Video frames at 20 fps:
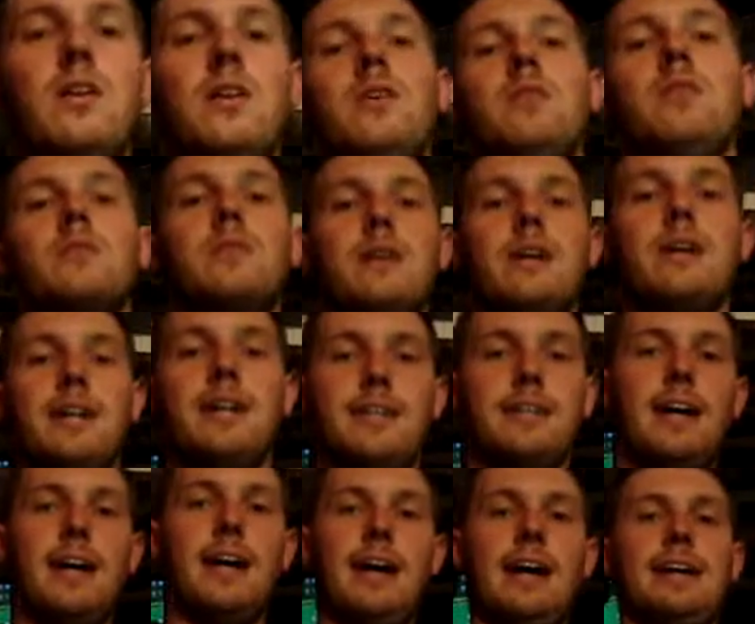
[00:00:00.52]
All
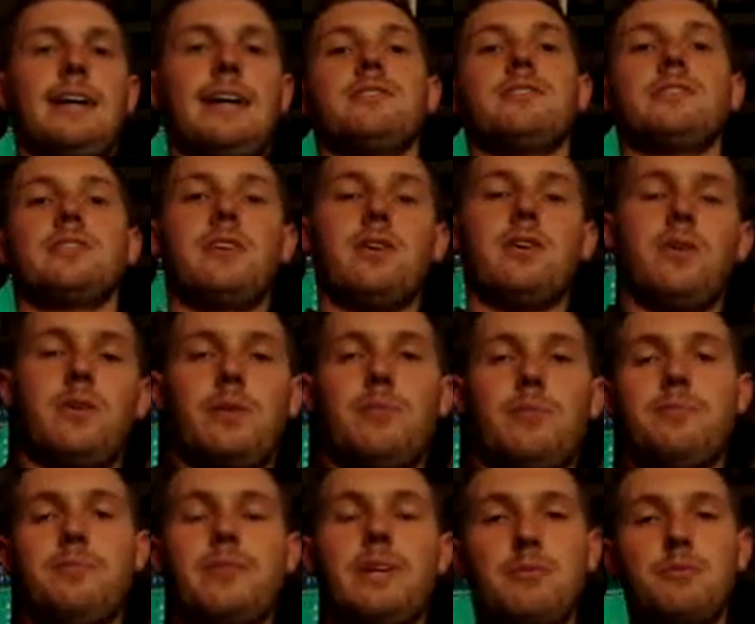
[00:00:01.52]
right. Hi, how's it
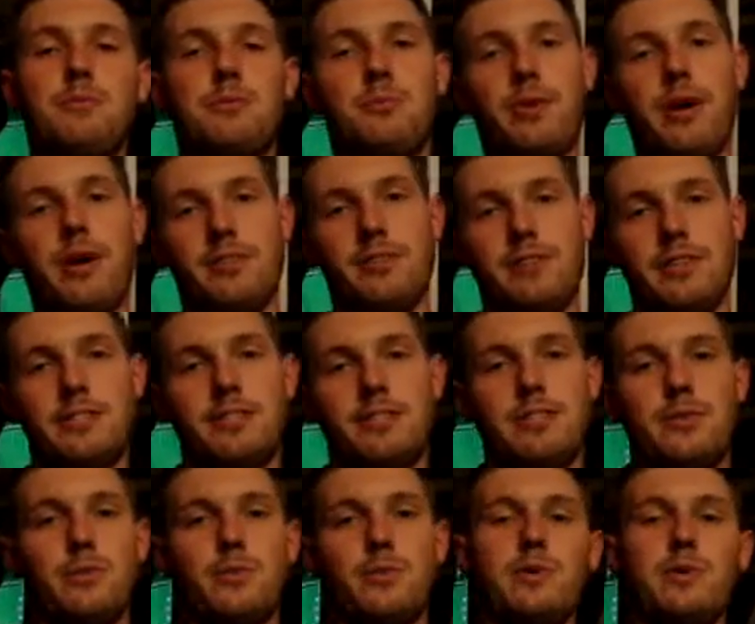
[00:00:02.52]
going? My name is Brad
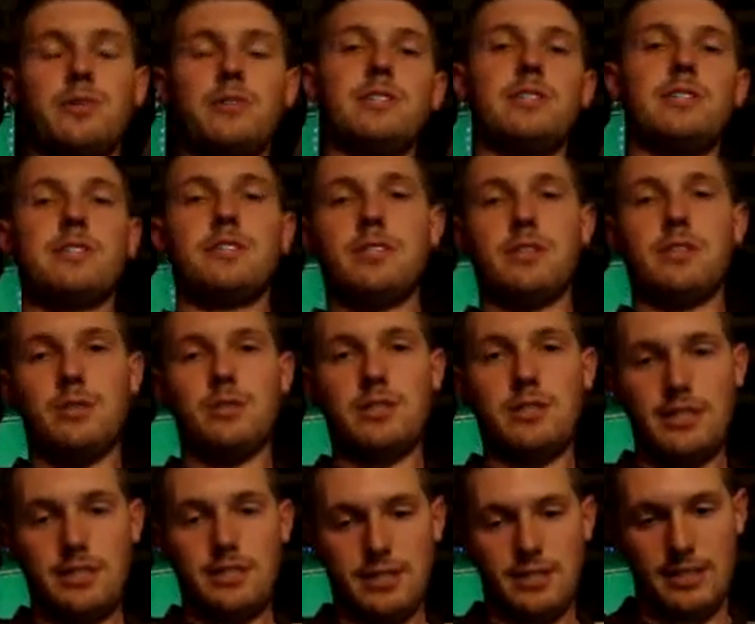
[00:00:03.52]
Vincent with Realty
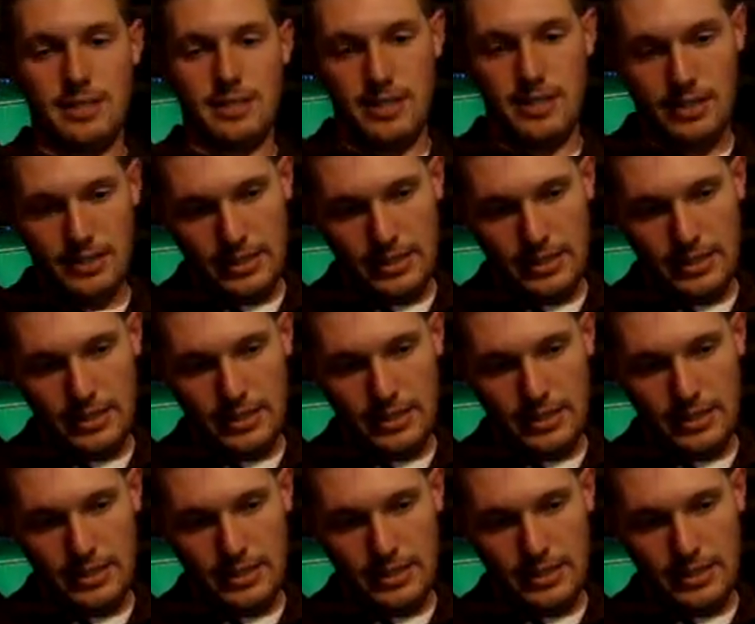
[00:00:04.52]
Associates.